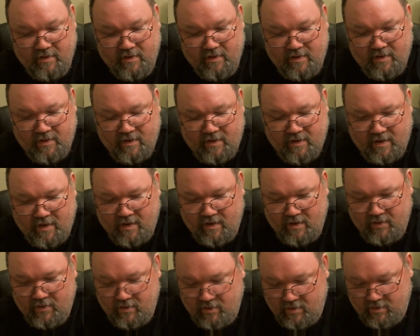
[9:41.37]

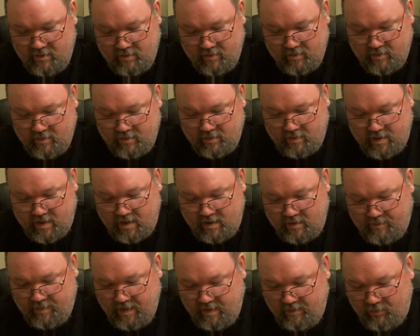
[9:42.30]
a lot
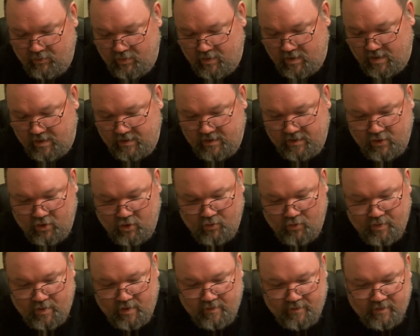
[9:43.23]
of people, when I see
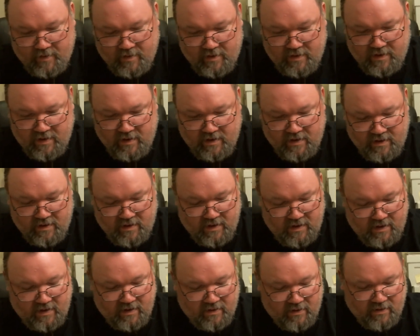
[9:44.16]
open up these
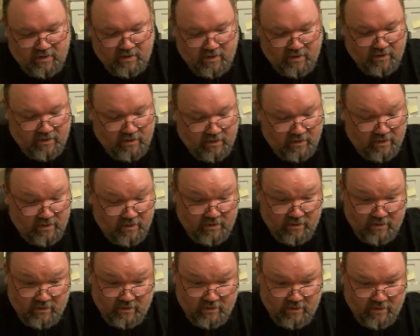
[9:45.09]
DCs,
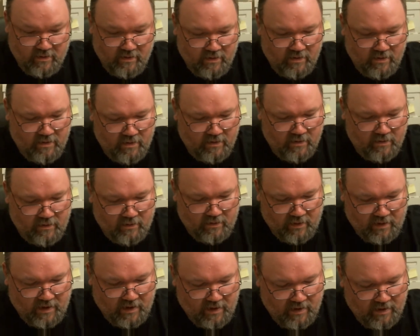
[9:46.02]
they're
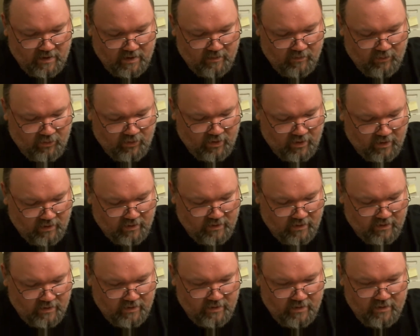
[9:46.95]
getting them
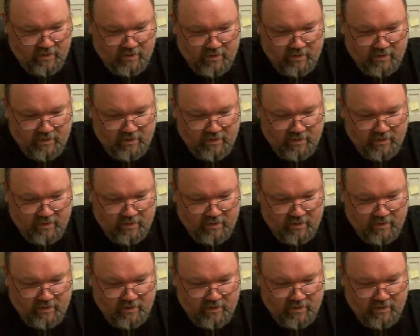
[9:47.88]
books.